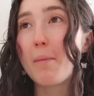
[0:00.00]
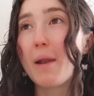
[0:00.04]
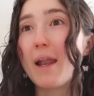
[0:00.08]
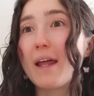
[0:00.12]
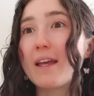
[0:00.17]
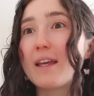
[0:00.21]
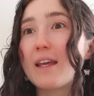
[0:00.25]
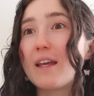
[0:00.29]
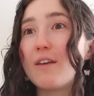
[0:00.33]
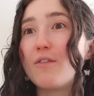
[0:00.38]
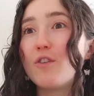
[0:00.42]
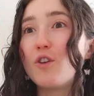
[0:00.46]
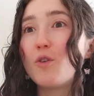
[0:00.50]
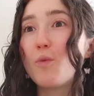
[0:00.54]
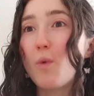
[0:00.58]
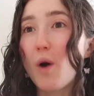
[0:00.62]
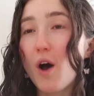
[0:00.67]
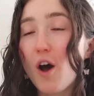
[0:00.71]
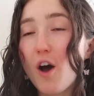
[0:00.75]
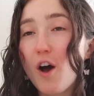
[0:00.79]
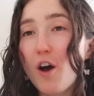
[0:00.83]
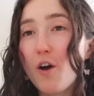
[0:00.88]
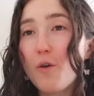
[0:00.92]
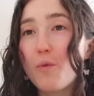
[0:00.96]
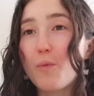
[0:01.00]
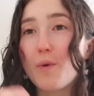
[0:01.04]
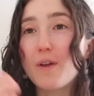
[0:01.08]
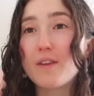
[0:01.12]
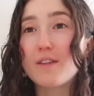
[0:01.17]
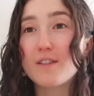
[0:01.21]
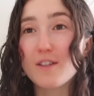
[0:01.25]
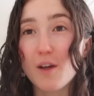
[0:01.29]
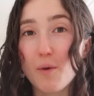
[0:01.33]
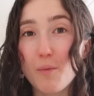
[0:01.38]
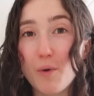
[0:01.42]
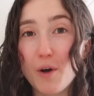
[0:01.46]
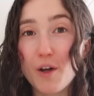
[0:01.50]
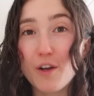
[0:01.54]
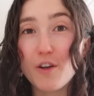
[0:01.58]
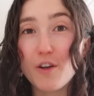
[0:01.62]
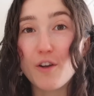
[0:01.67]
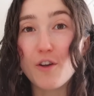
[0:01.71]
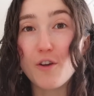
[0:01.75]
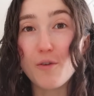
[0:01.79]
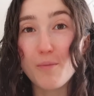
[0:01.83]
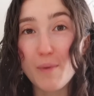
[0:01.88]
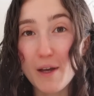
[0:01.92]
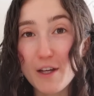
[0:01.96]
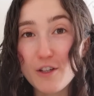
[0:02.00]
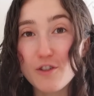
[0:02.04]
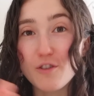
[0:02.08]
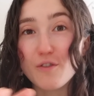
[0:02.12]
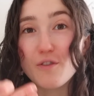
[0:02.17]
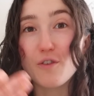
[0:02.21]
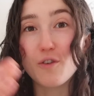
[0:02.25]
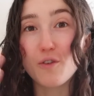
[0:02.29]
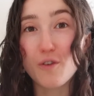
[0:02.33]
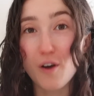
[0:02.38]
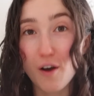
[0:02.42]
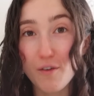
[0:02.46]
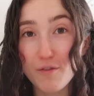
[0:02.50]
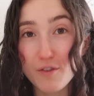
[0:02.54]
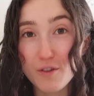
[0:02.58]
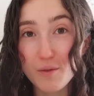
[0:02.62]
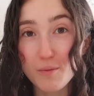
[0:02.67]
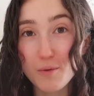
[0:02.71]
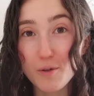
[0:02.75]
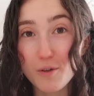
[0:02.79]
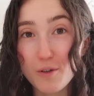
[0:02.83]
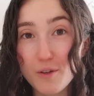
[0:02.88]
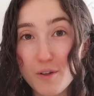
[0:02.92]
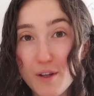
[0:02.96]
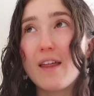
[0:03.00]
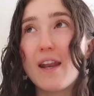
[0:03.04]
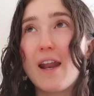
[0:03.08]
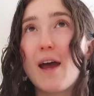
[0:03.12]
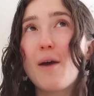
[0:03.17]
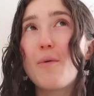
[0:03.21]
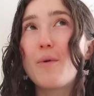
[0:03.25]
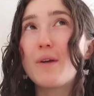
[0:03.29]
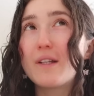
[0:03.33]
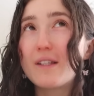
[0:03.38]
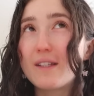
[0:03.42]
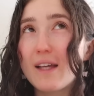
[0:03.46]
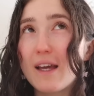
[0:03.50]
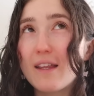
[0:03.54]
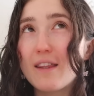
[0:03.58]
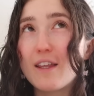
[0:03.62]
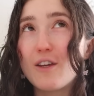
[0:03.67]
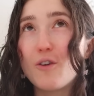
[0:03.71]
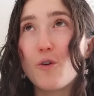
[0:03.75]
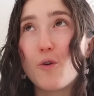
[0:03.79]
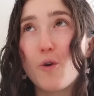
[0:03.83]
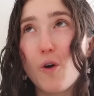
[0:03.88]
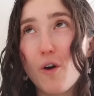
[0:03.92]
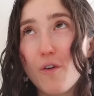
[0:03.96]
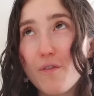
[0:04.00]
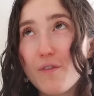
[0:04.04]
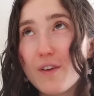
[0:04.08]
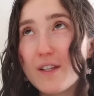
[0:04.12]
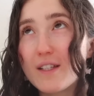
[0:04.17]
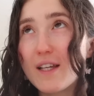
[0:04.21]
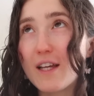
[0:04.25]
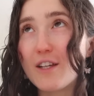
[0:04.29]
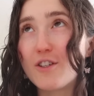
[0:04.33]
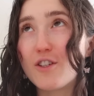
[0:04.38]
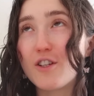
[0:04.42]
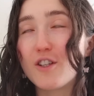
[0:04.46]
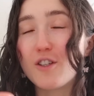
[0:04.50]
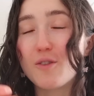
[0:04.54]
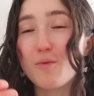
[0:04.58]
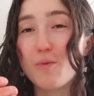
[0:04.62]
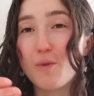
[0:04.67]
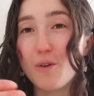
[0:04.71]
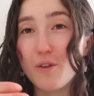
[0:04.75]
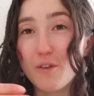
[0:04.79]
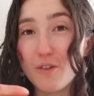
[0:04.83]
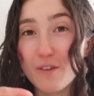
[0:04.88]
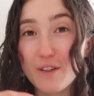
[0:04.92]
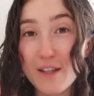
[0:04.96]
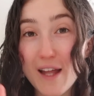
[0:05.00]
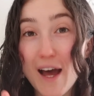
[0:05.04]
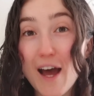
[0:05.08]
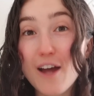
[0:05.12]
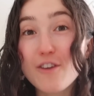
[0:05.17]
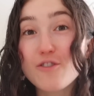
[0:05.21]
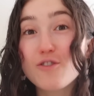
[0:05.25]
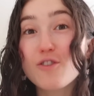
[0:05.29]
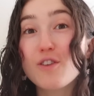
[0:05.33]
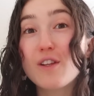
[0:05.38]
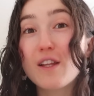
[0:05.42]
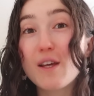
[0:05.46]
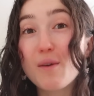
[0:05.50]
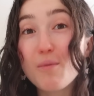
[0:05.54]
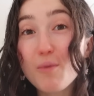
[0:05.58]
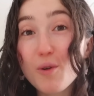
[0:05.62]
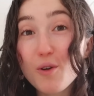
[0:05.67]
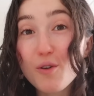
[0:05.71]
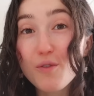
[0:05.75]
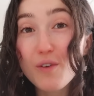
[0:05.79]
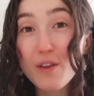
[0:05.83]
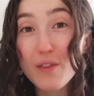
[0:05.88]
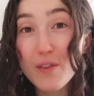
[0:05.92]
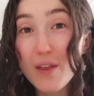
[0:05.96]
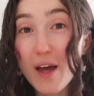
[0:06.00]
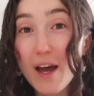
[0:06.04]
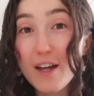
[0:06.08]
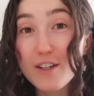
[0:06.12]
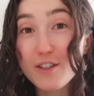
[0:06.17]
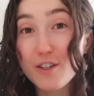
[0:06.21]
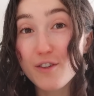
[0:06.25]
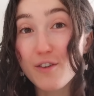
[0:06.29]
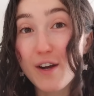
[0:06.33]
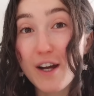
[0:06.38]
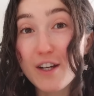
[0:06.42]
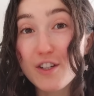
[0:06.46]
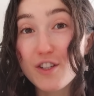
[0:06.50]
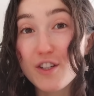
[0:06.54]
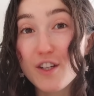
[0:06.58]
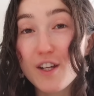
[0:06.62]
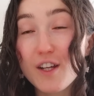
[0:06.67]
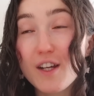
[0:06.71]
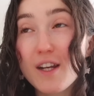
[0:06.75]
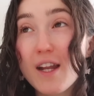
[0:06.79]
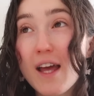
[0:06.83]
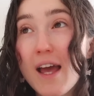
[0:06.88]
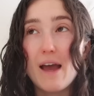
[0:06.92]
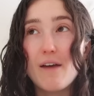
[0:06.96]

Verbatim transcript: but like, if you are with someone who makes you feel comfortable, then I would say that your conversations will naturally move in that direction.